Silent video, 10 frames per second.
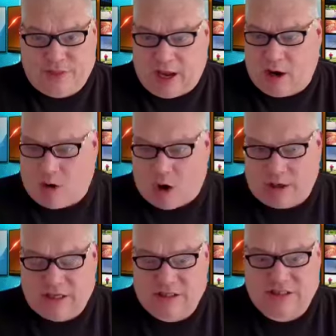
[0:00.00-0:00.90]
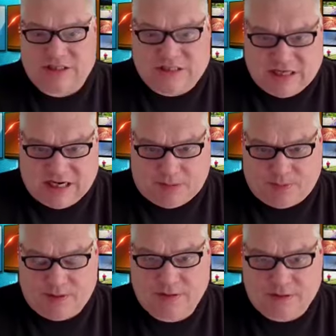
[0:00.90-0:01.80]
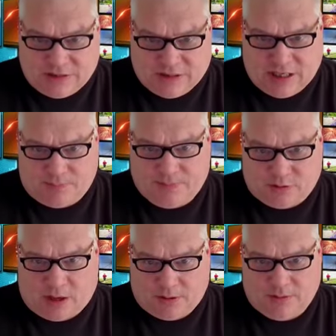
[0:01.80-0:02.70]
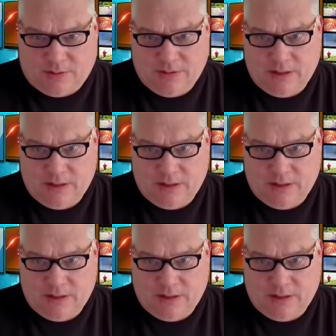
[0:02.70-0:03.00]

they are in deep, deep trouble.